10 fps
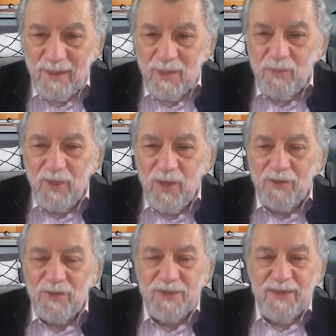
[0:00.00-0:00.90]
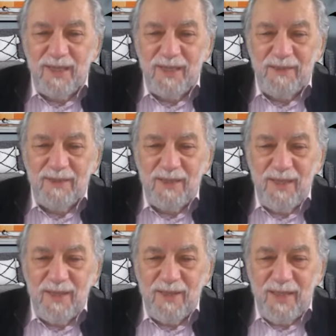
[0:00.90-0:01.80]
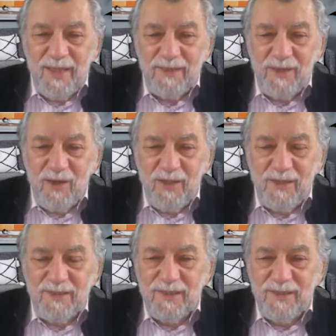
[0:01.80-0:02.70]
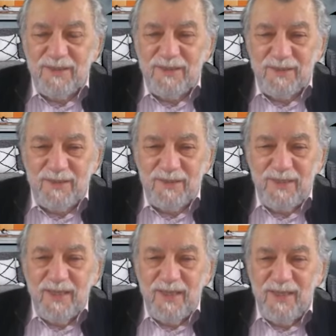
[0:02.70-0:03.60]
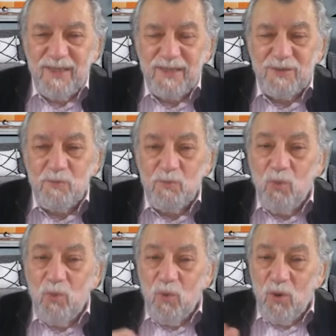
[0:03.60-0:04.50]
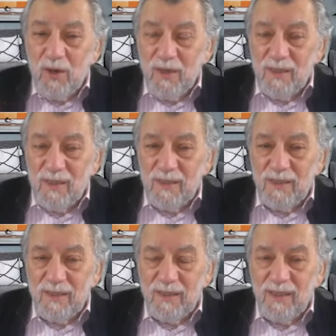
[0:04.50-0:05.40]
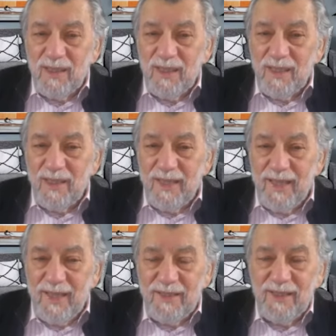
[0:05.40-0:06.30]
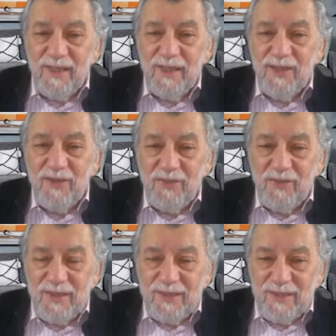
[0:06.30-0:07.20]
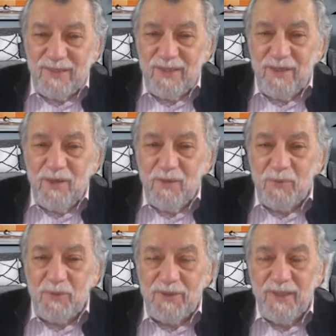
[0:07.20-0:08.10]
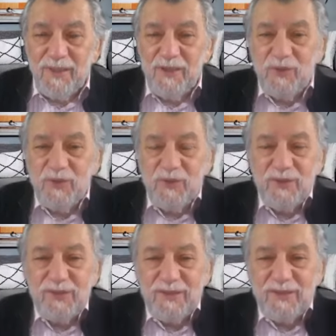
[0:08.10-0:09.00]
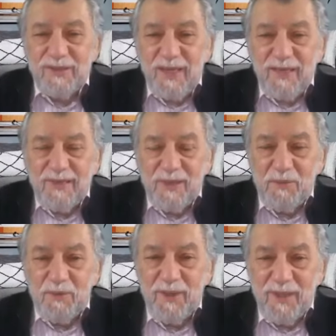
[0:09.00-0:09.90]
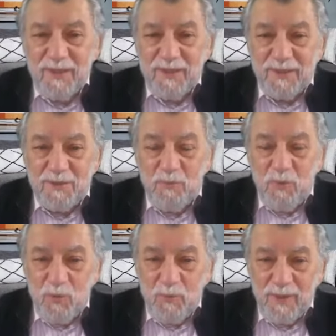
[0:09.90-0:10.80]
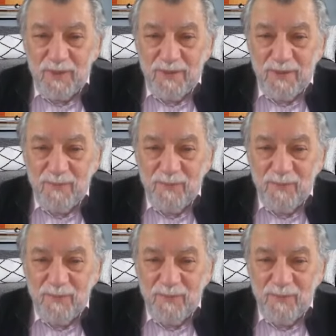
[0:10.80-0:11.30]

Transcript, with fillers: We understand that existence is more than this particular state that we're in at this moment,